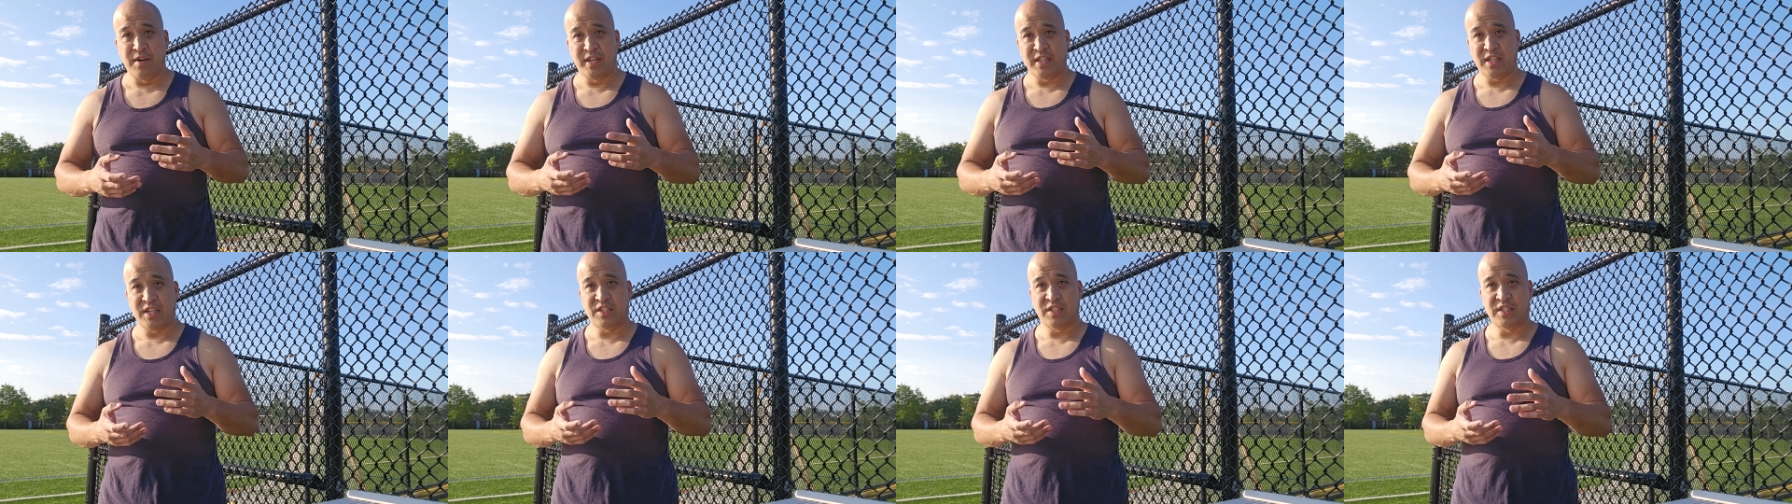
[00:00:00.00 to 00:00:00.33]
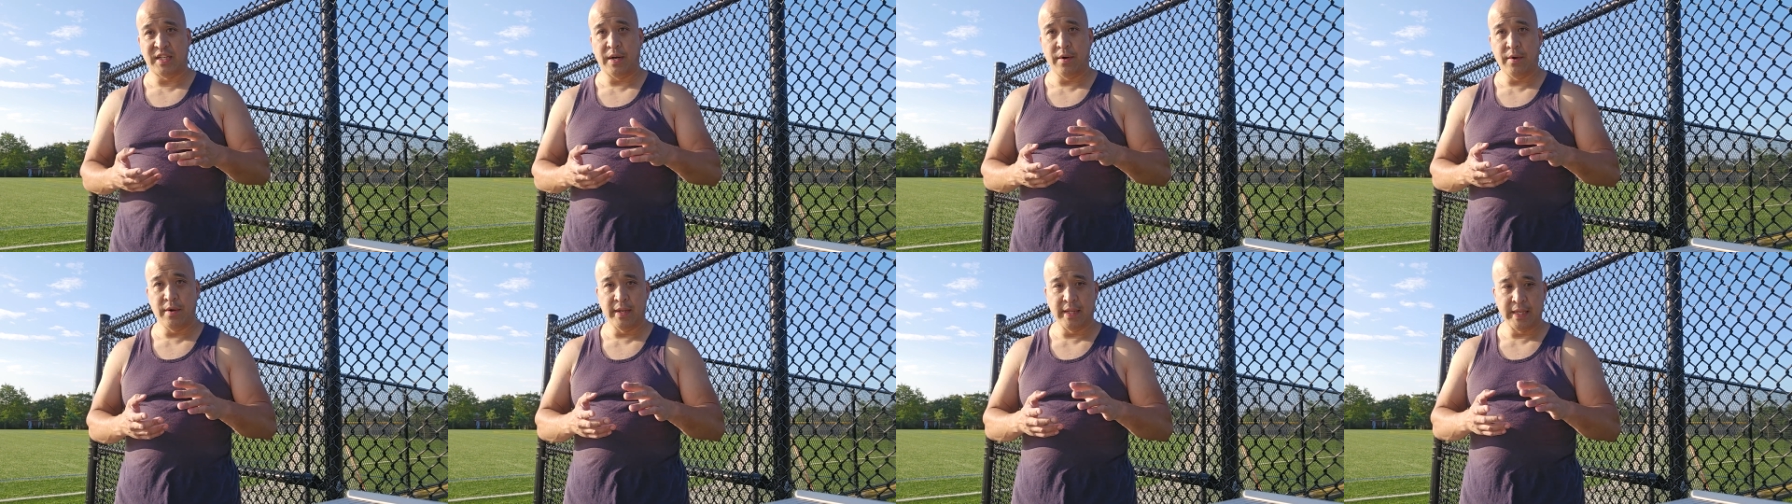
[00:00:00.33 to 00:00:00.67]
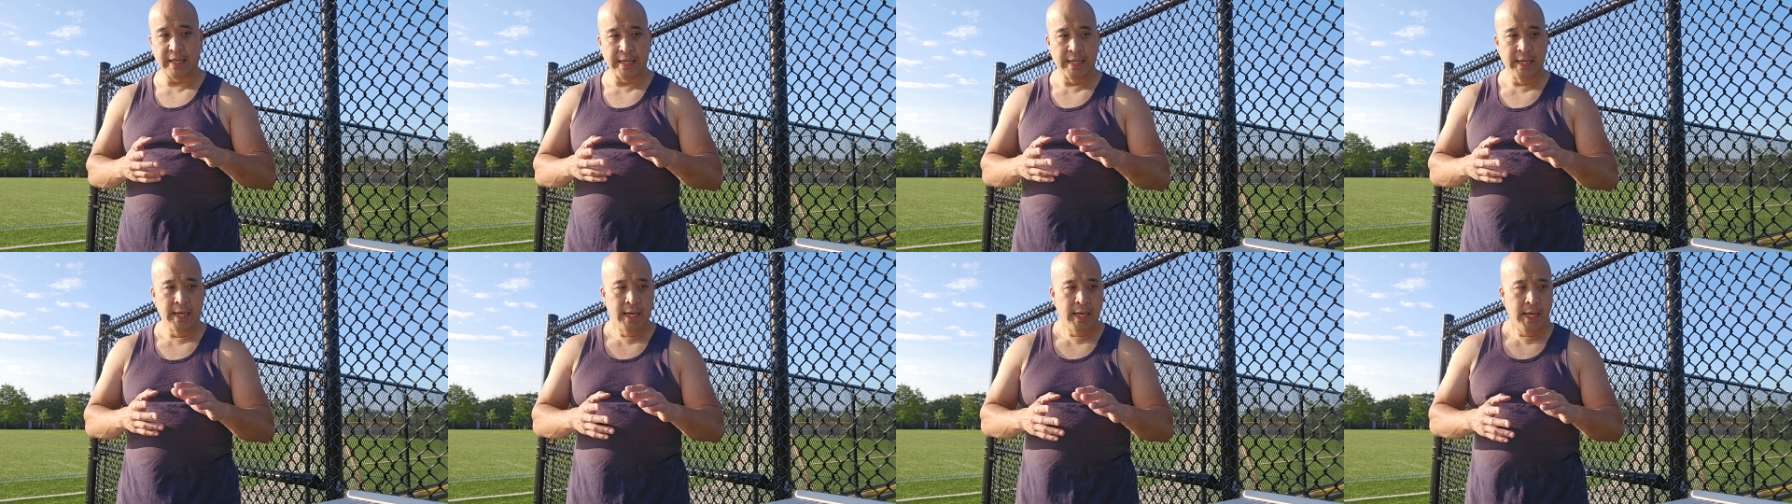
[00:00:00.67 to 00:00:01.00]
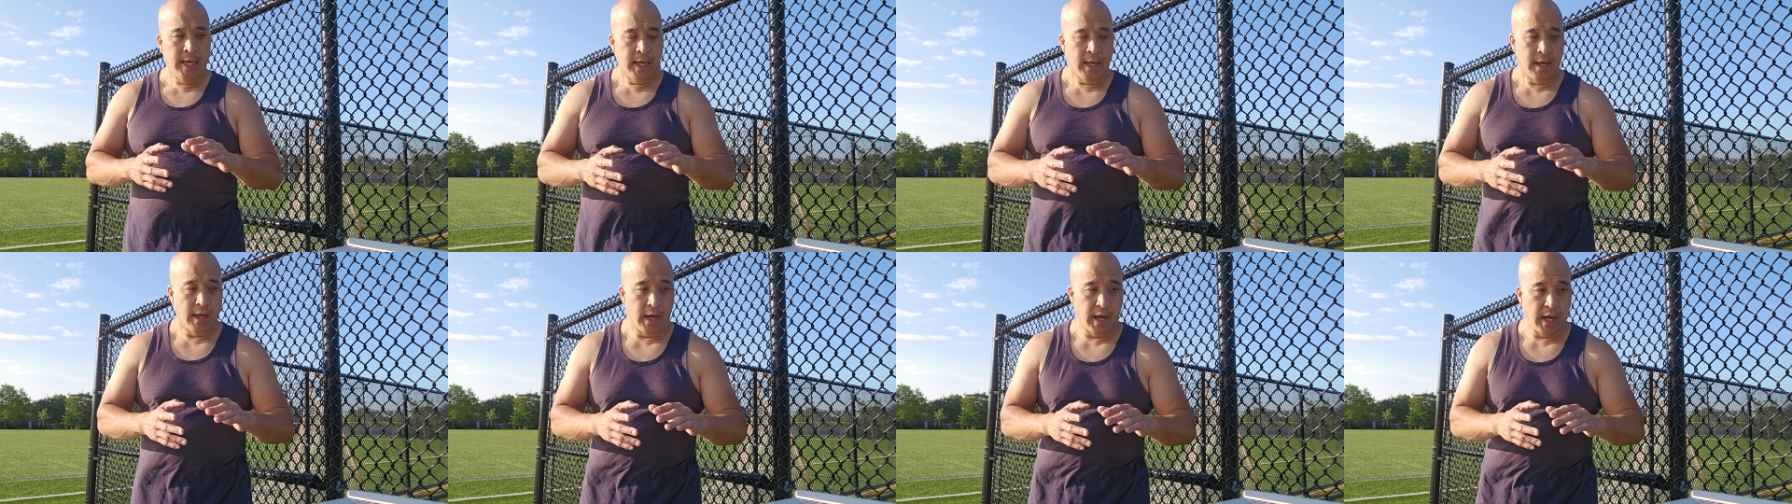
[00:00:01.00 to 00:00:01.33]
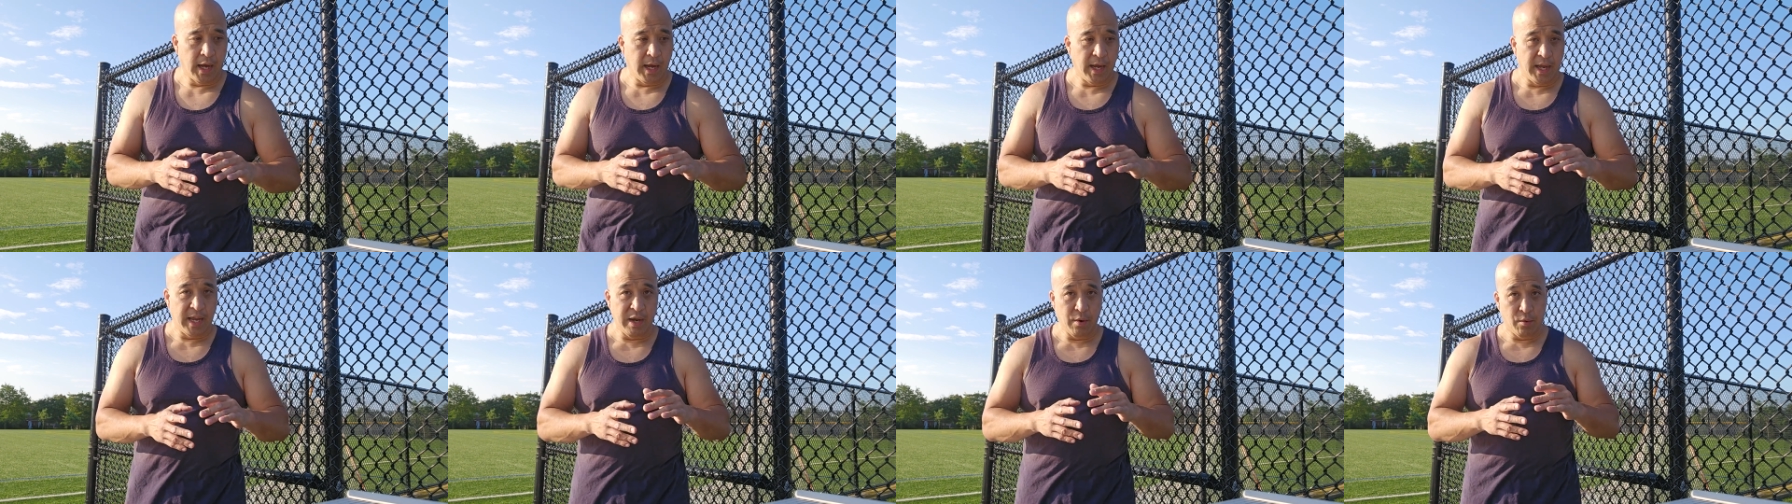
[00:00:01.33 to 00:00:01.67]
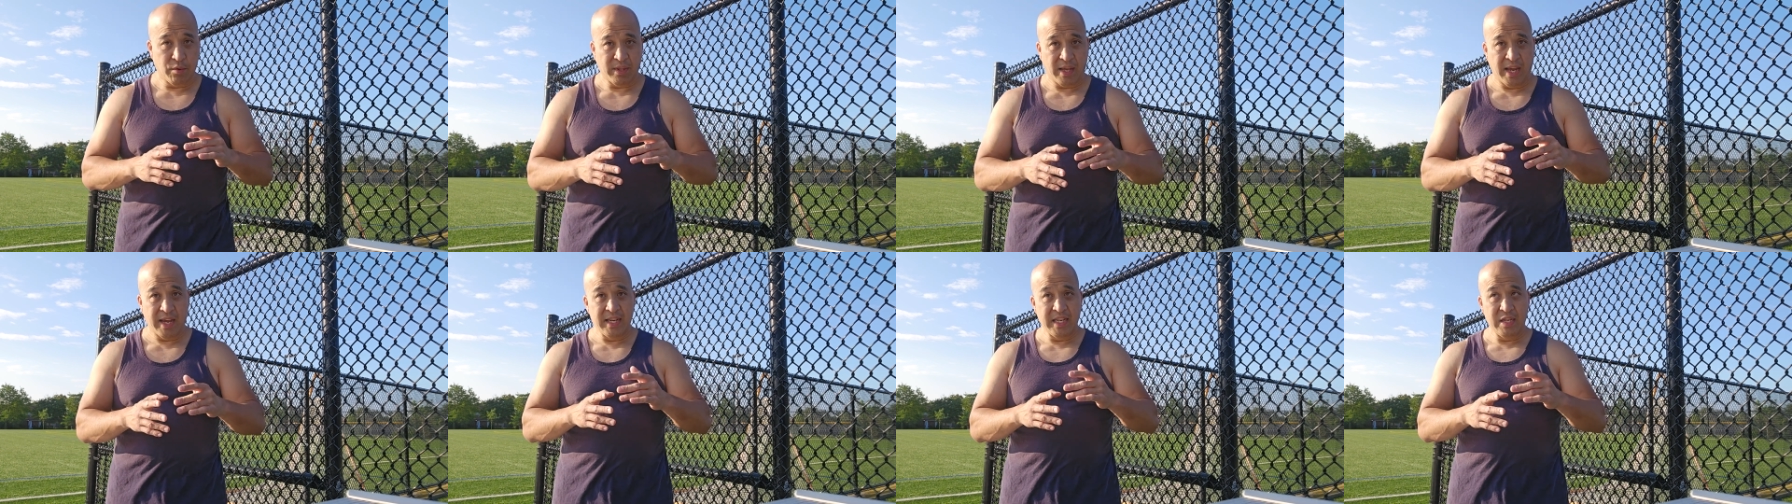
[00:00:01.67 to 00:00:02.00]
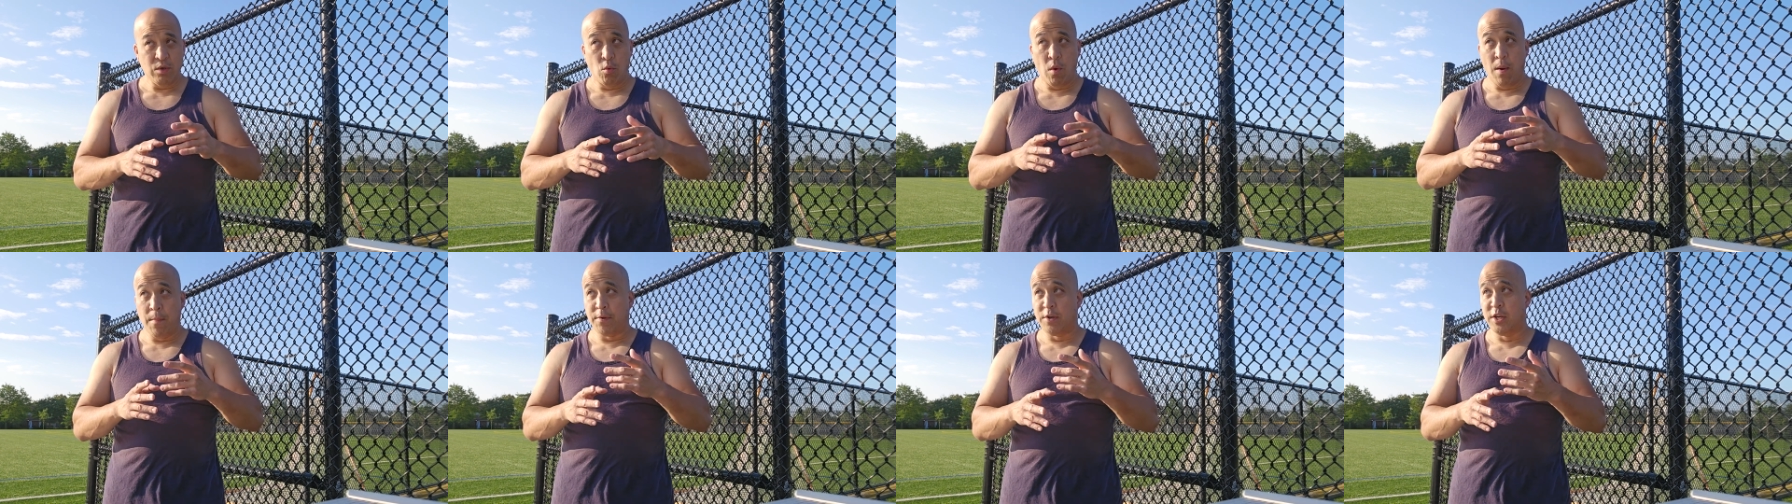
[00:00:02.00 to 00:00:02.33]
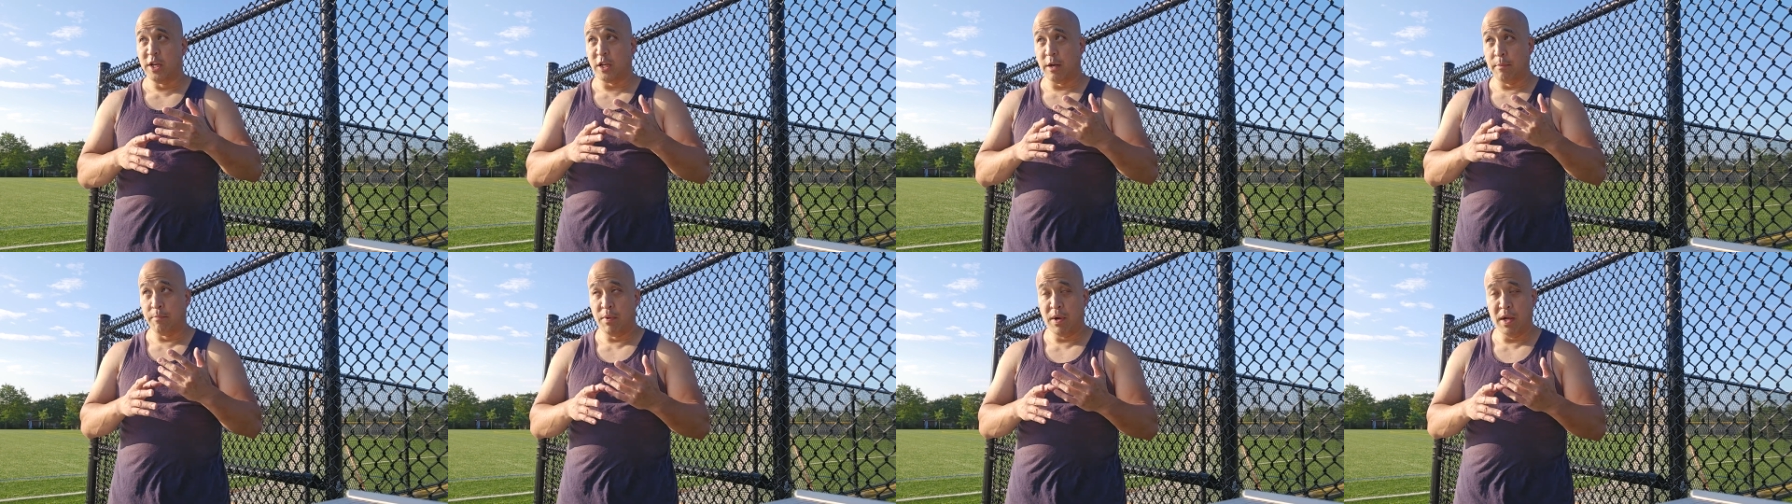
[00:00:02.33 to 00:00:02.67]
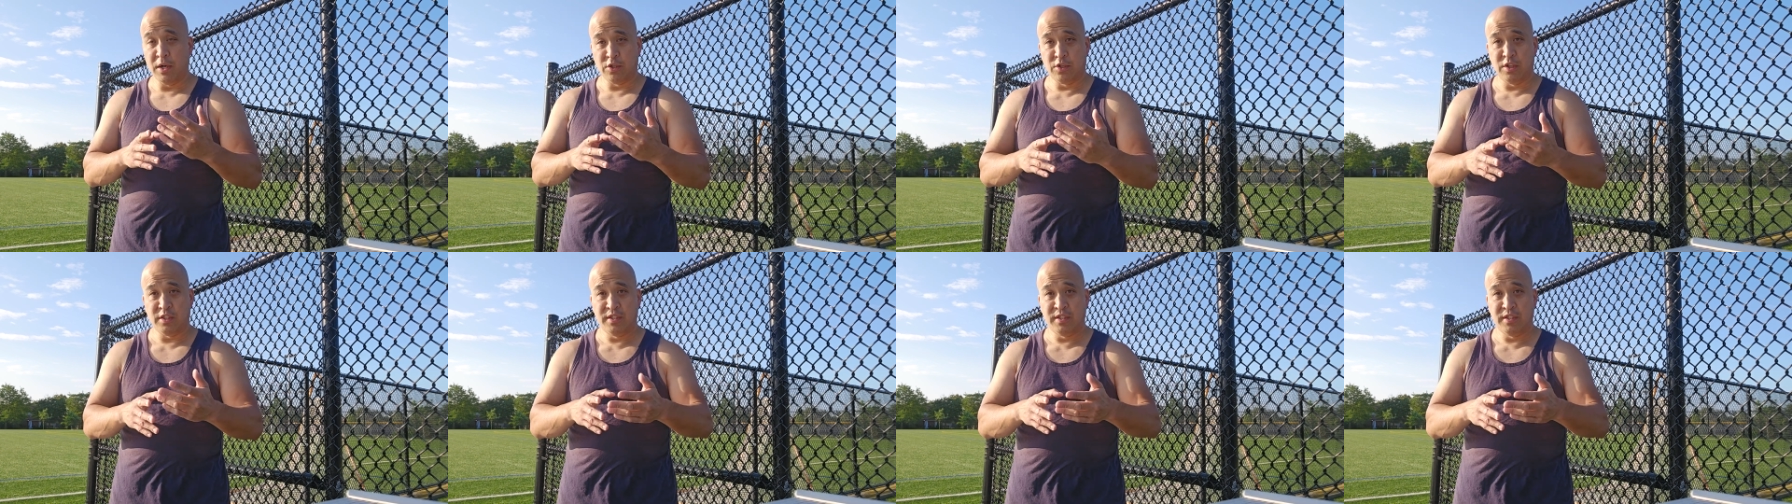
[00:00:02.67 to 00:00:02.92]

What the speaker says: necessarily hit with any one particular punch.